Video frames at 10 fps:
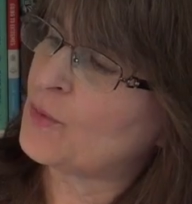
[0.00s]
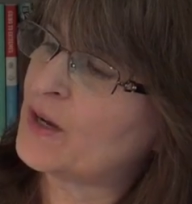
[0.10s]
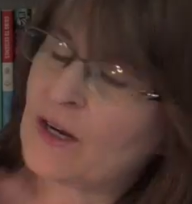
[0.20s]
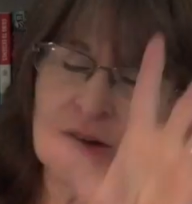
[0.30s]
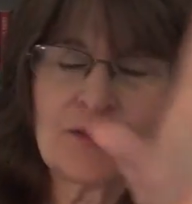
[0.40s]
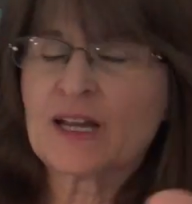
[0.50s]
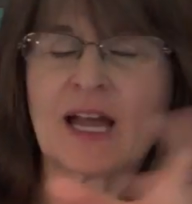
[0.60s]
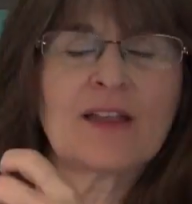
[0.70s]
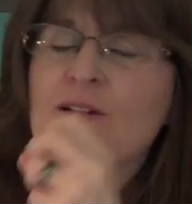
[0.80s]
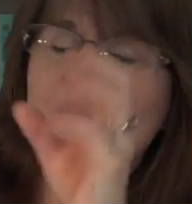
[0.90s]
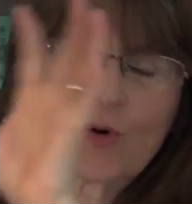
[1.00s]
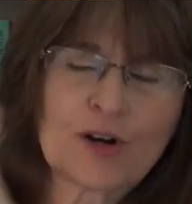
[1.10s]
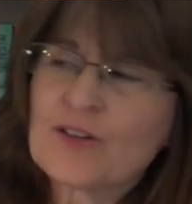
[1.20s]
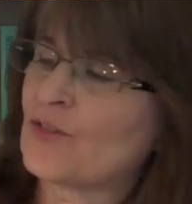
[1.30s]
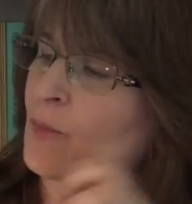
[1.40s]
We gathered
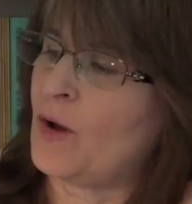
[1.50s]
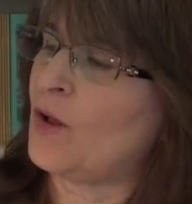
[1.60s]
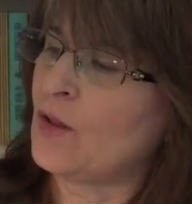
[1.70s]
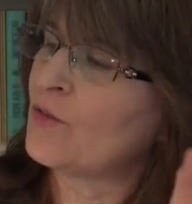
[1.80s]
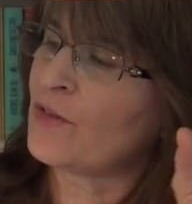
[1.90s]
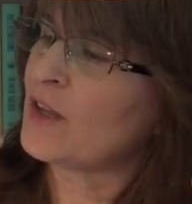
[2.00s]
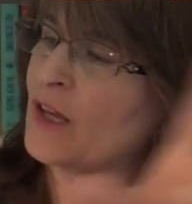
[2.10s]
words from all over the